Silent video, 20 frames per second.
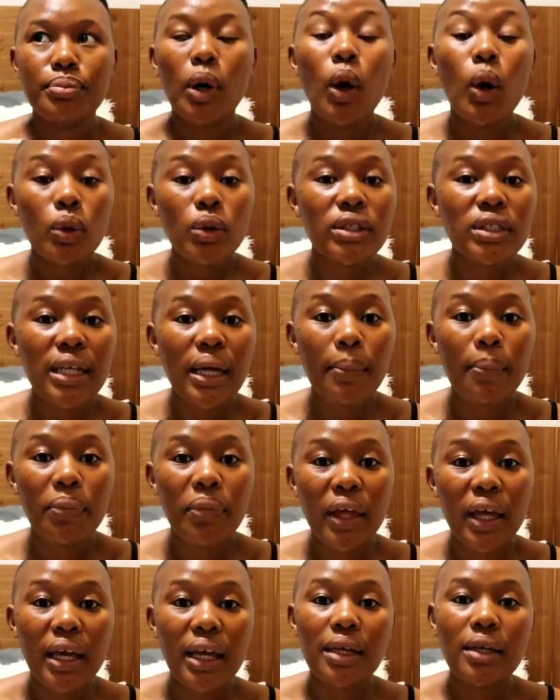post
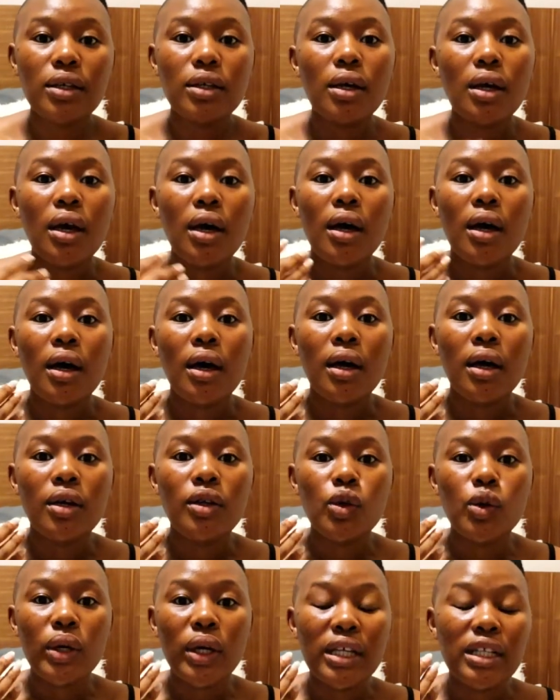something,
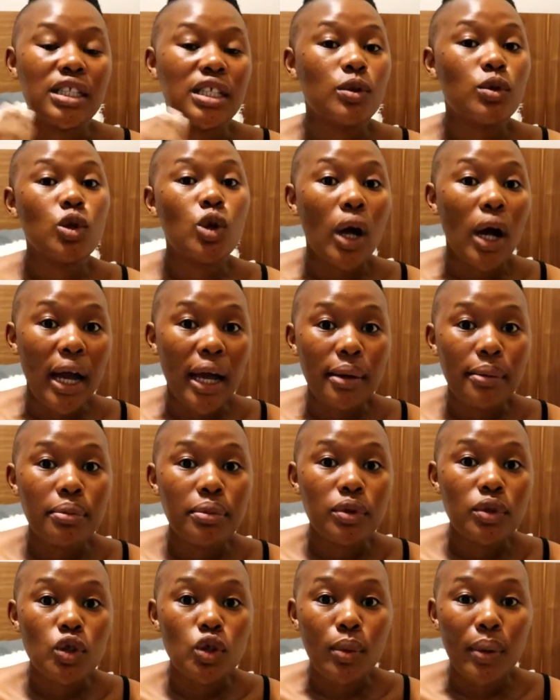you can
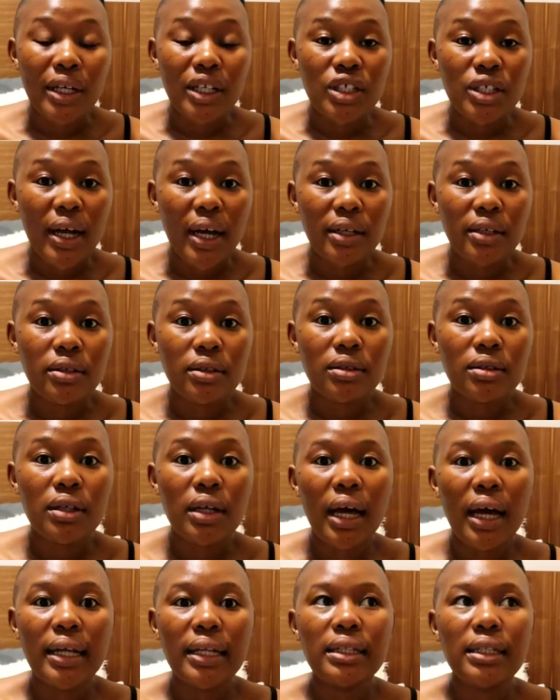subscribe to my
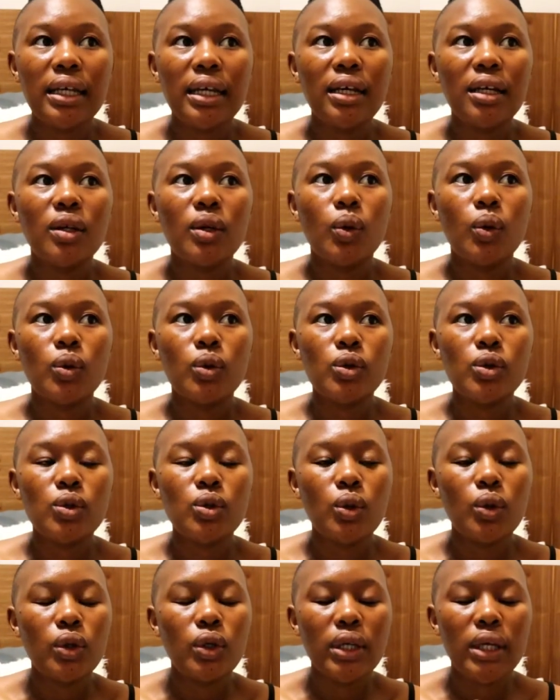channel, and then
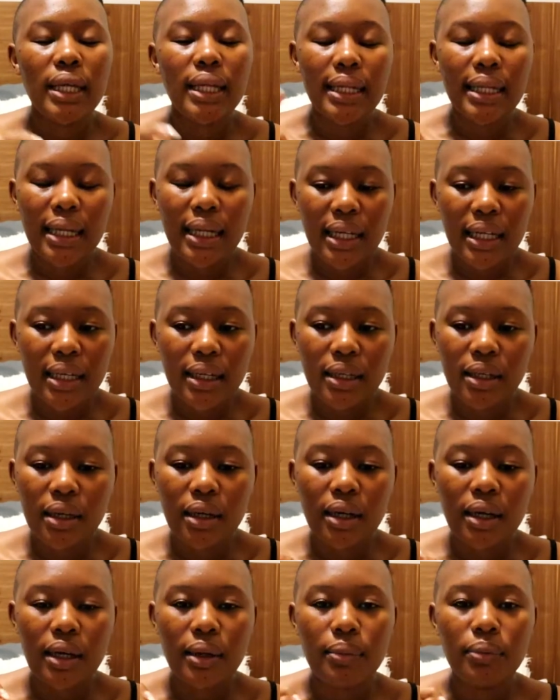also you can click
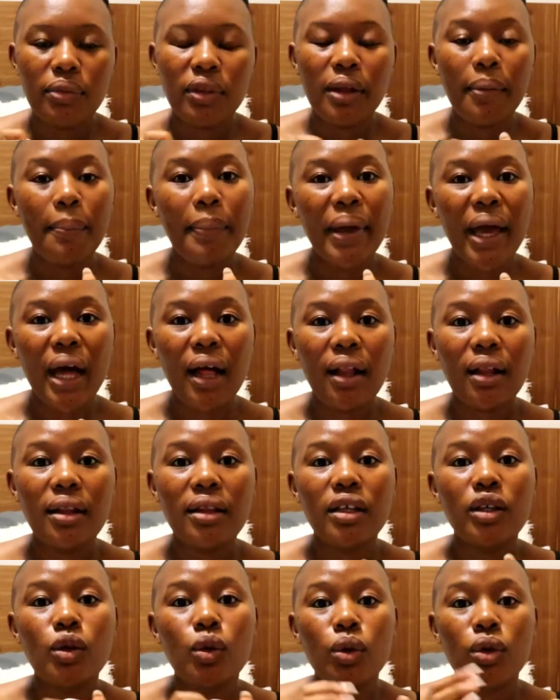the
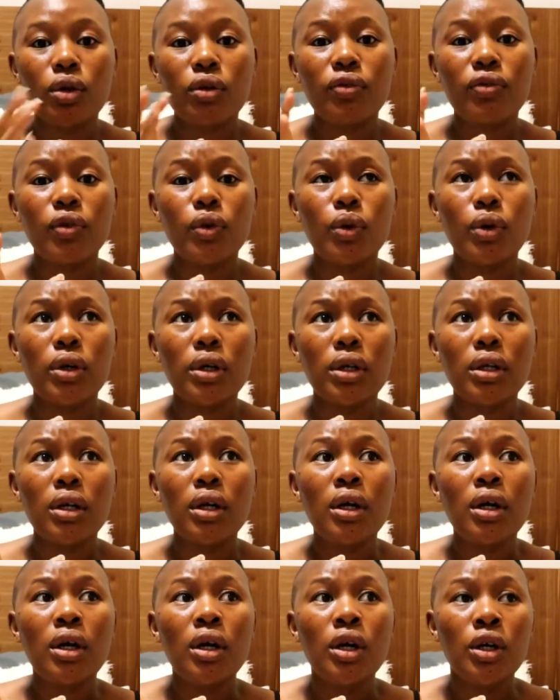bell in order for
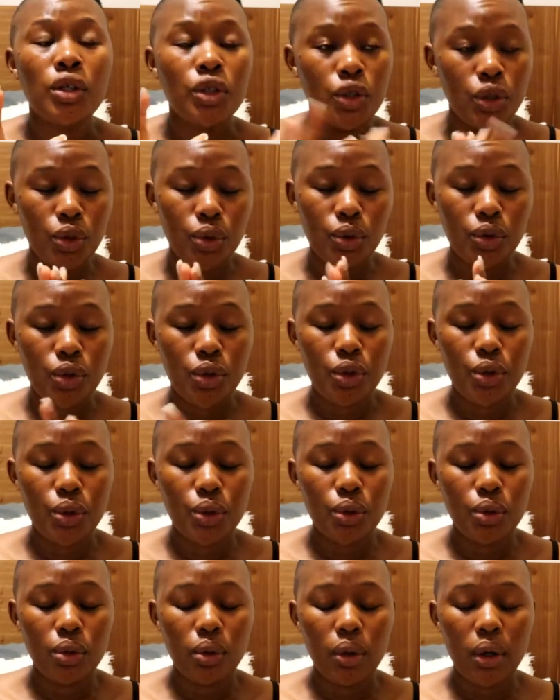you
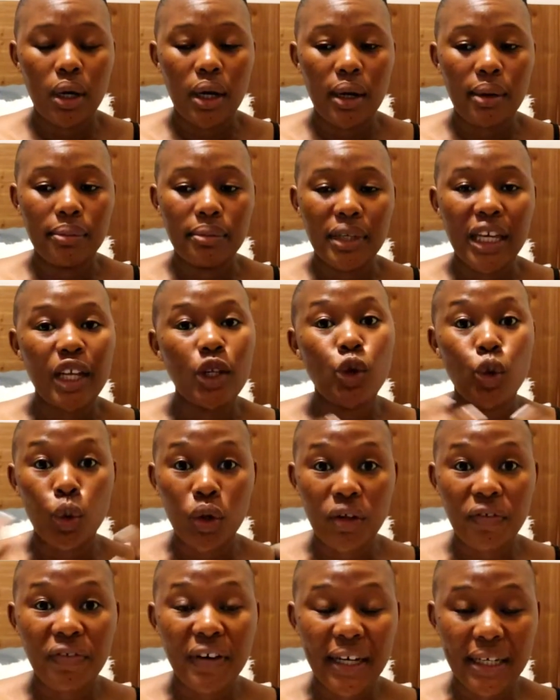to get
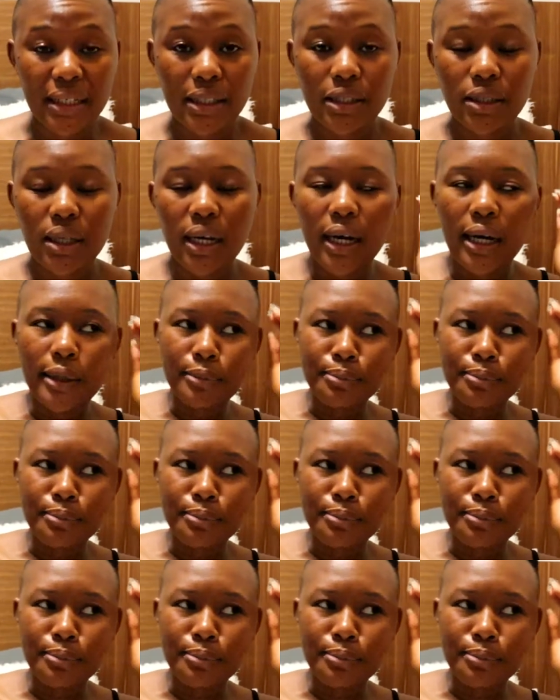notified.